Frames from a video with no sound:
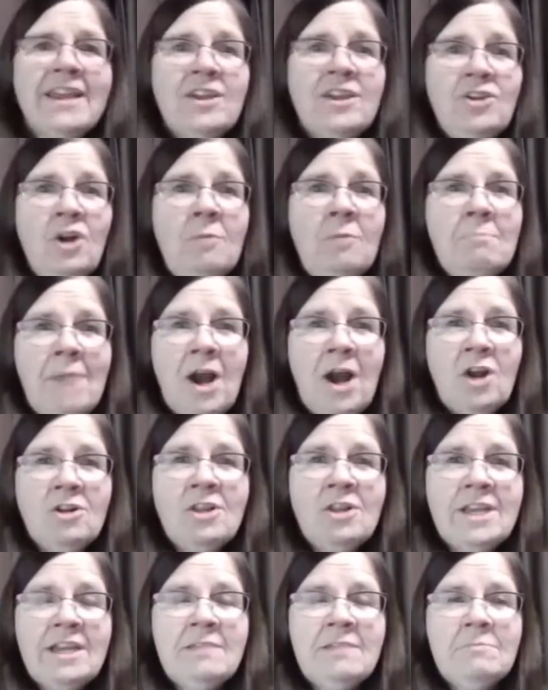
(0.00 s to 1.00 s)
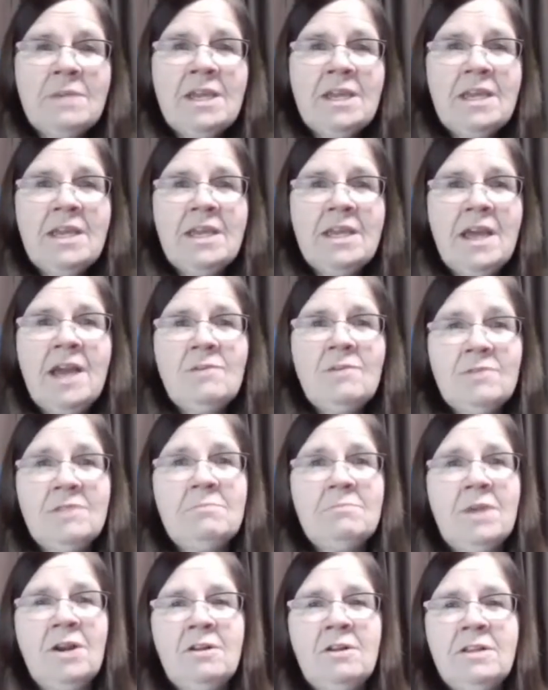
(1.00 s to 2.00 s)
like, Marley and Me. I read
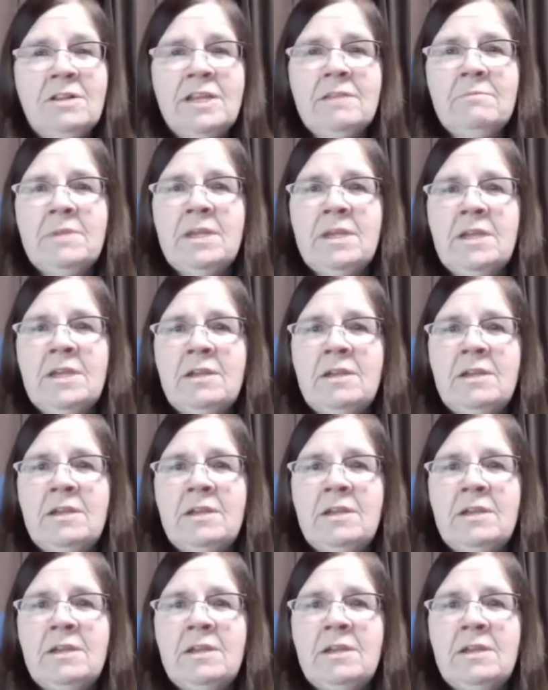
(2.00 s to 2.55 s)
Marley and Me.